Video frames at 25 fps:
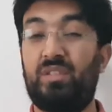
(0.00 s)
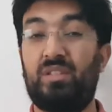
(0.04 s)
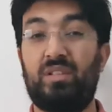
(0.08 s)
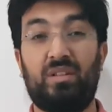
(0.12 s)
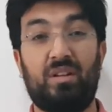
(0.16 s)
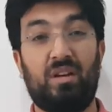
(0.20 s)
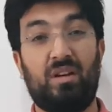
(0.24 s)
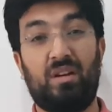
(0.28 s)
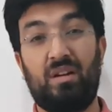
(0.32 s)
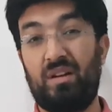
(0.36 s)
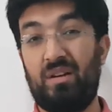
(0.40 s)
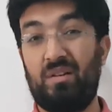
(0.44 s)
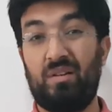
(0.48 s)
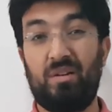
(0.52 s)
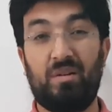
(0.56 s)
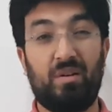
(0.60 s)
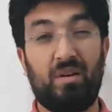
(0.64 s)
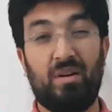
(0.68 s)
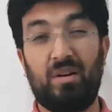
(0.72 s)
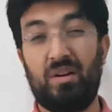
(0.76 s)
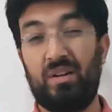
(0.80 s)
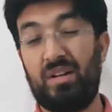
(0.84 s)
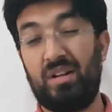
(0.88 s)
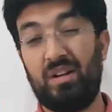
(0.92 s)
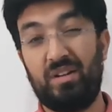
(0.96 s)
uh,
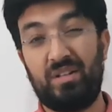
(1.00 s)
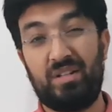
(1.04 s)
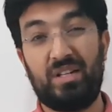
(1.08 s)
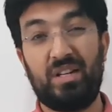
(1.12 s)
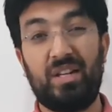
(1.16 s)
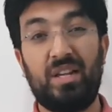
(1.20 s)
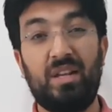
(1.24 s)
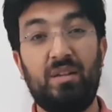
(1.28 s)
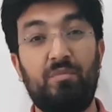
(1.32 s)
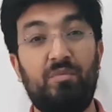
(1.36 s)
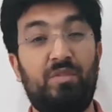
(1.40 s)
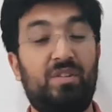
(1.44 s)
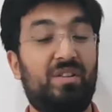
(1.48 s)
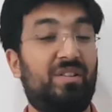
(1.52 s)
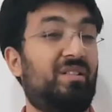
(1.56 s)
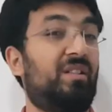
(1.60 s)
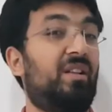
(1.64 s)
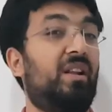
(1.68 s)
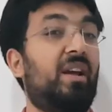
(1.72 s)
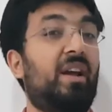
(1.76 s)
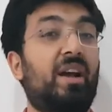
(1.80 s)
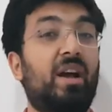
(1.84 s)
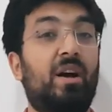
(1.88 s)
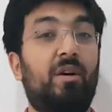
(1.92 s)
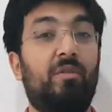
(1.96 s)
a, a, team just
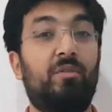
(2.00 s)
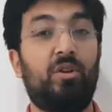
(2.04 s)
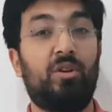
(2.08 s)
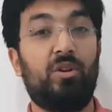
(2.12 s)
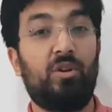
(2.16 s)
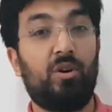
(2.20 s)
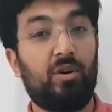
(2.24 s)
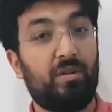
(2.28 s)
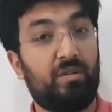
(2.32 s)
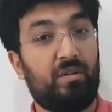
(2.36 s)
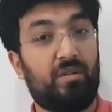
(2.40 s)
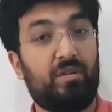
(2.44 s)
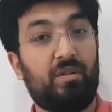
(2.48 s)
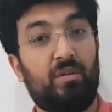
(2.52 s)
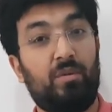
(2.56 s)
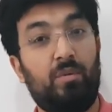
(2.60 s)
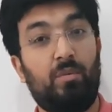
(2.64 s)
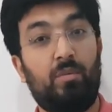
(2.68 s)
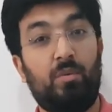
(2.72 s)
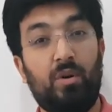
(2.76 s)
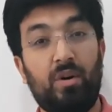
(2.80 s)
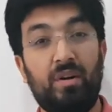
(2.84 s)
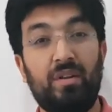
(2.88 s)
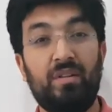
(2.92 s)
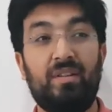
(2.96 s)
like how Alonso
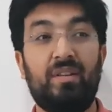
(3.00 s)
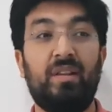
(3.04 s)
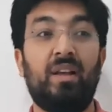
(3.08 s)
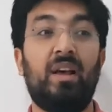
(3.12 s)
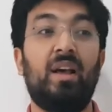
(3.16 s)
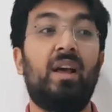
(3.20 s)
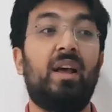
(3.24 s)
was.